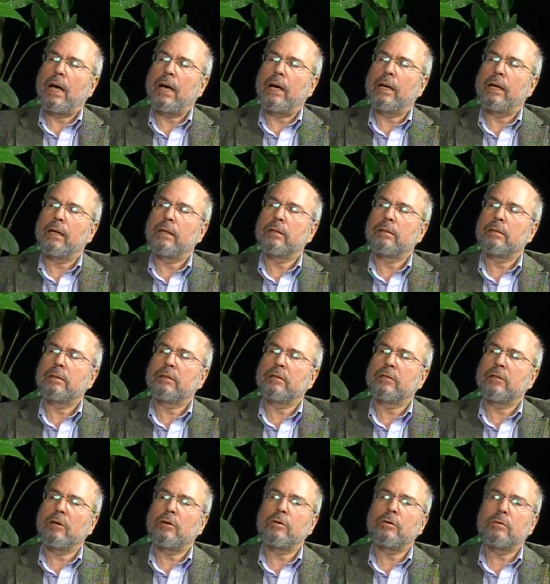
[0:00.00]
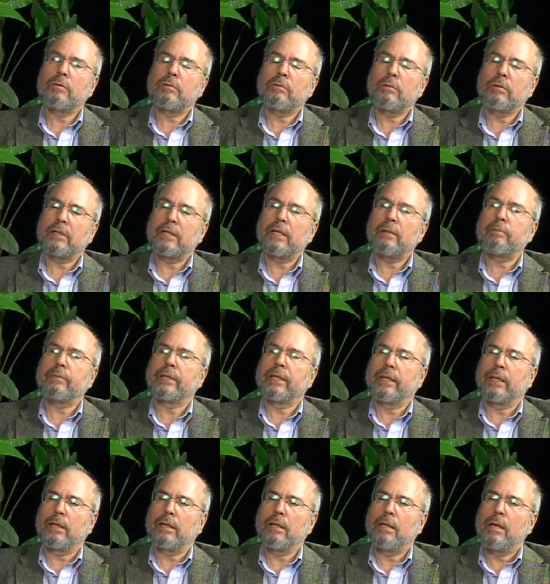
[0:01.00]
uh, so
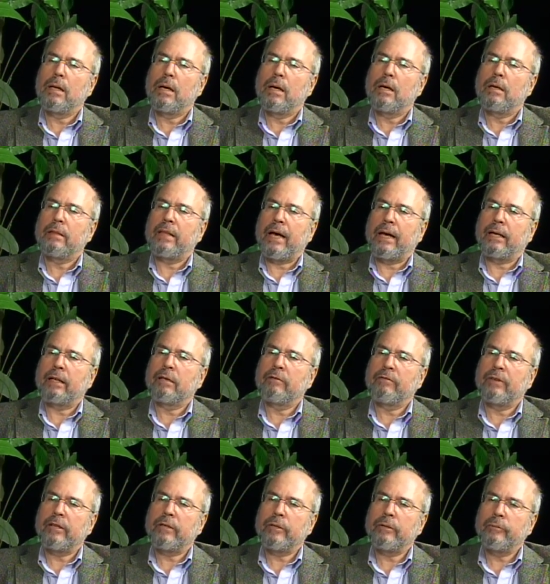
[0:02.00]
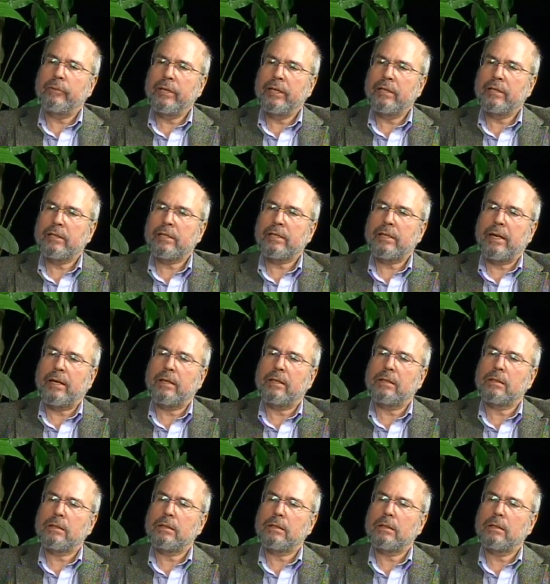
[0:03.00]
deeply that, in a very real
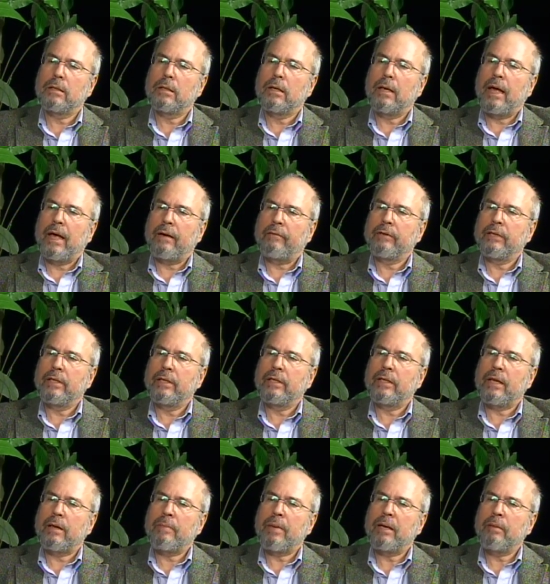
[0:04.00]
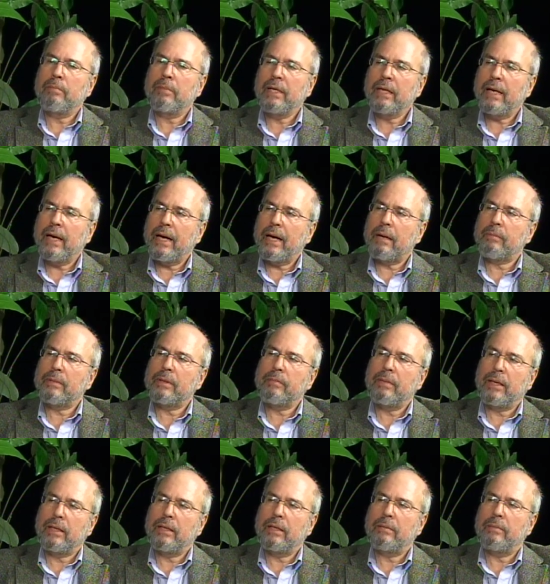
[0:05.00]
sense, everything that made me happy
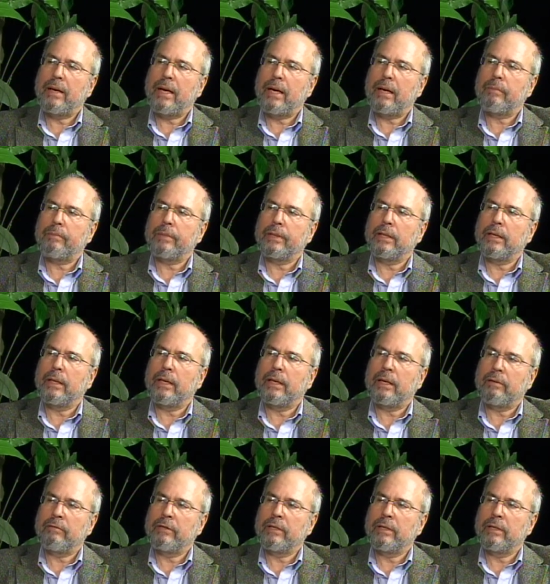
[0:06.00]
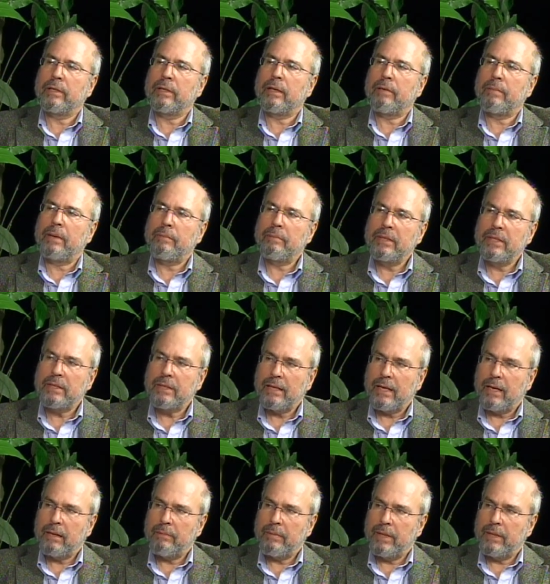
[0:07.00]
made him happy, and everything that made me
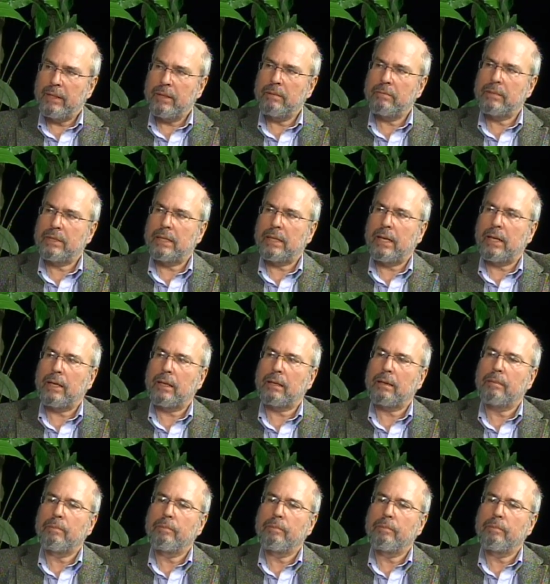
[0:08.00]
sad made him sad.